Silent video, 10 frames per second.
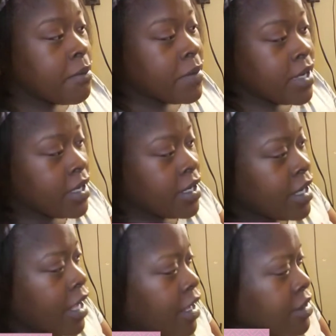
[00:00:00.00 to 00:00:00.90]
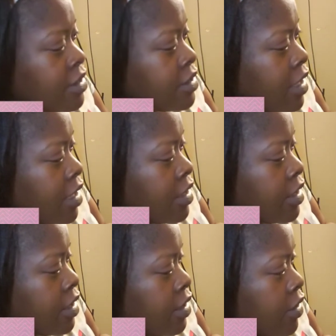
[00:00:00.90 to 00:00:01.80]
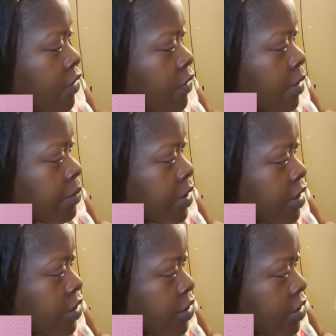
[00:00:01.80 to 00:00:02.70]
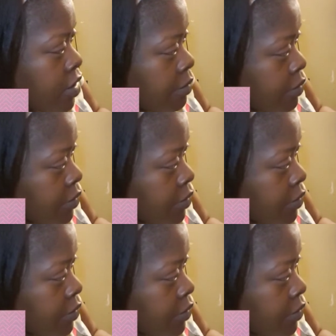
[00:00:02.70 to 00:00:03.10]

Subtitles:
But I decided, no, I'm just